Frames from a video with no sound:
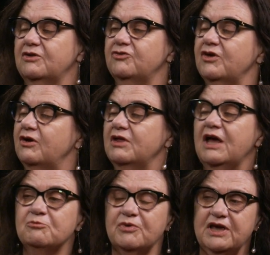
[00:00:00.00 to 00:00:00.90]
And so
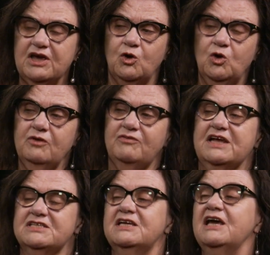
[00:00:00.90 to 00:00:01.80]
bringing all of
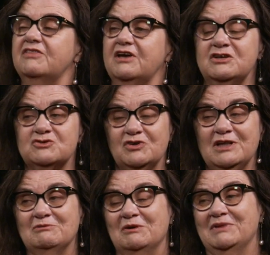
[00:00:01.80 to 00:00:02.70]
that together is
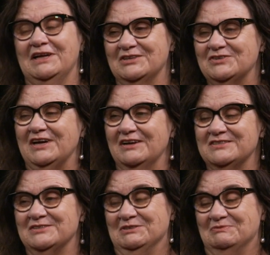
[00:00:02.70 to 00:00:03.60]
really what planetary health
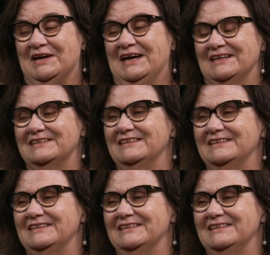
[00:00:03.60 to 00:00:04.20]
is all about.